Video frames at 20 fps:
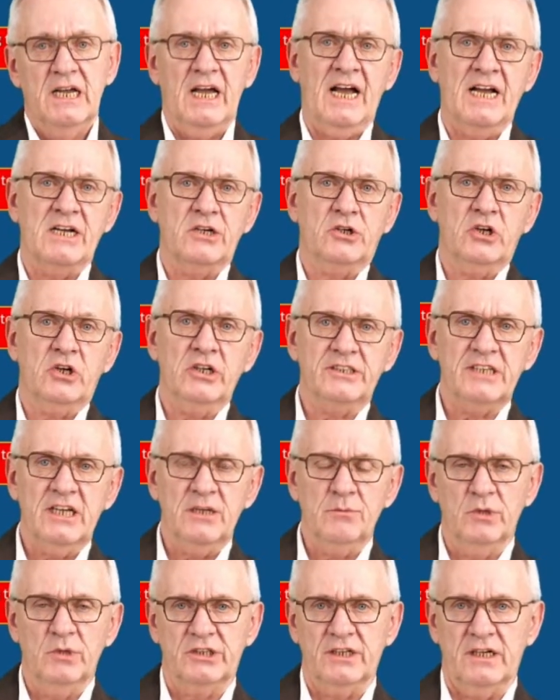and
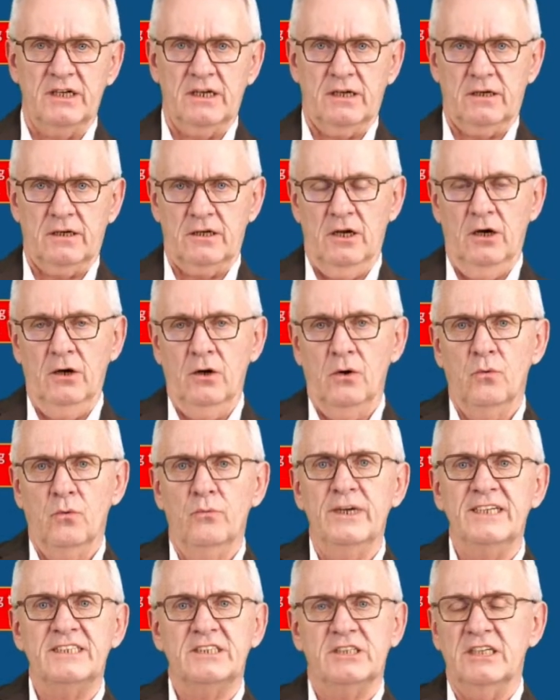cutting material
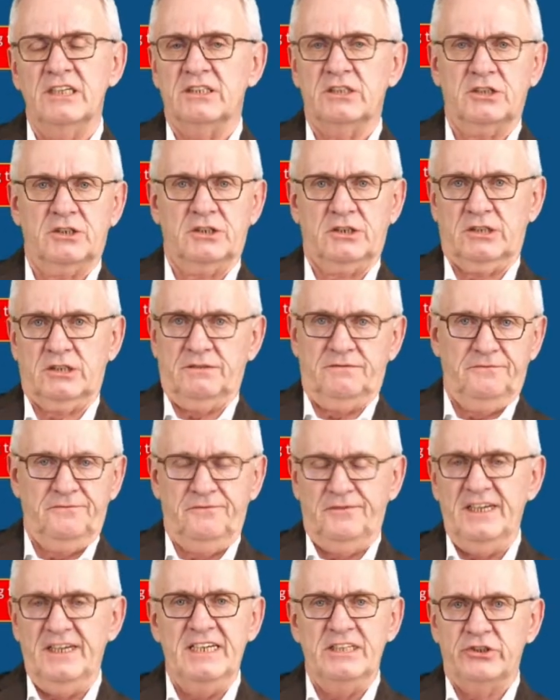with its
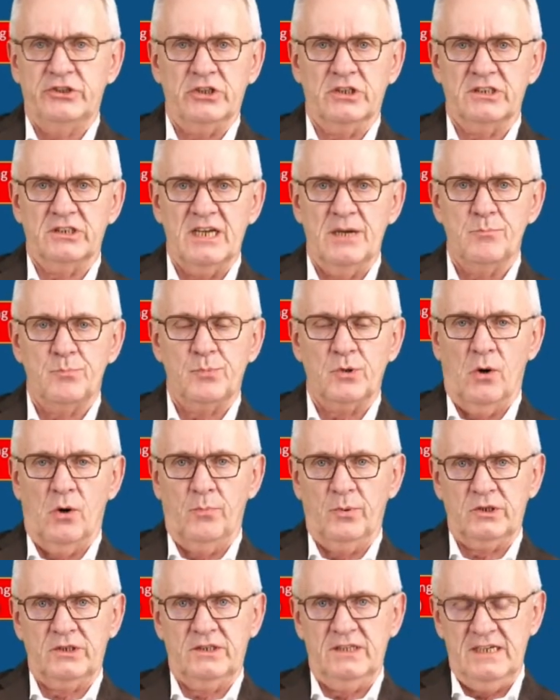features and
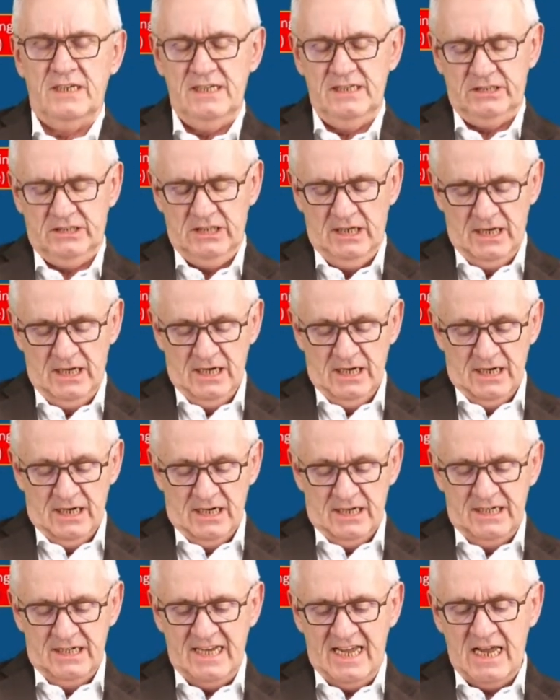properties,
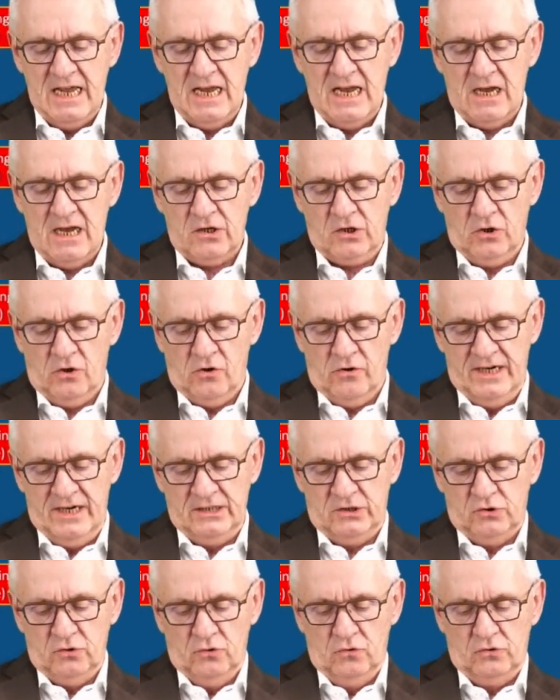they are
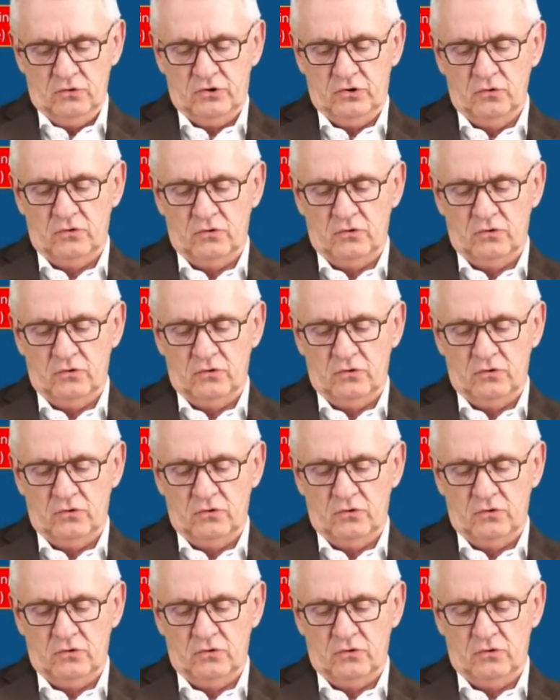going to